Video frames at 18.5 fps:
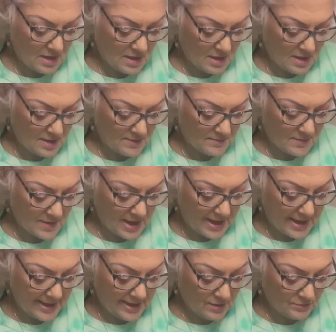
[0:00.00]
I
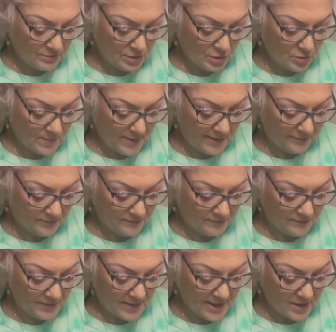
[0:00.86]
don't know
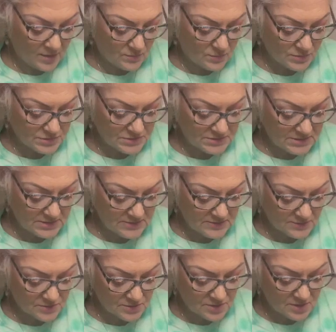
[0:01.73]
about the flowers
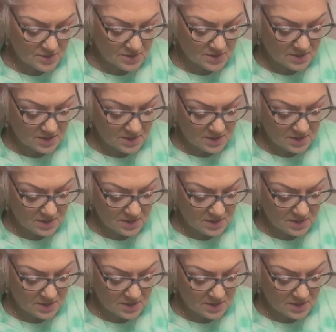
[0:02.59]
either.